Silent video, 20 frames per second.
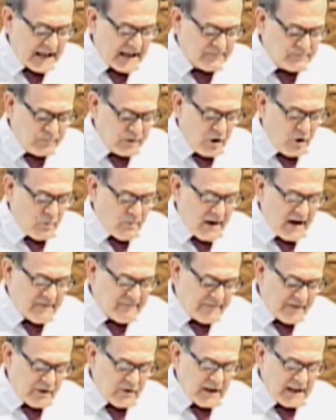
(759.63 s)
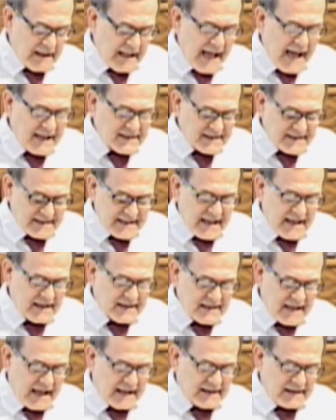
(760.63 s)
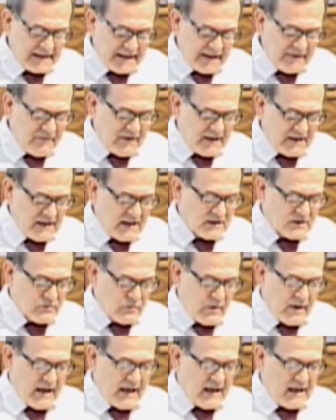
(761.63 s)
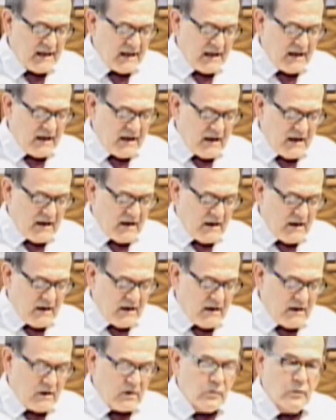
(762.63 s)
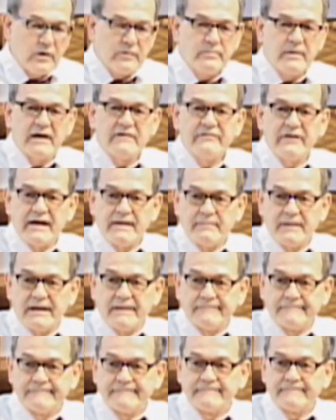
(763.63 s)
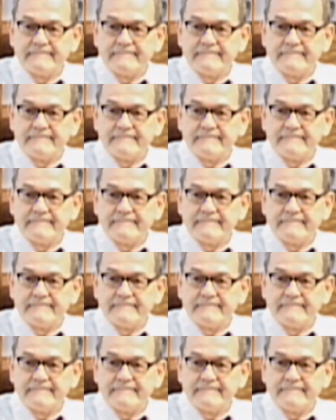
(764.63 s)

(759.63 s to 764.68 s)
And I'd blow my very last cent on living this way with my family.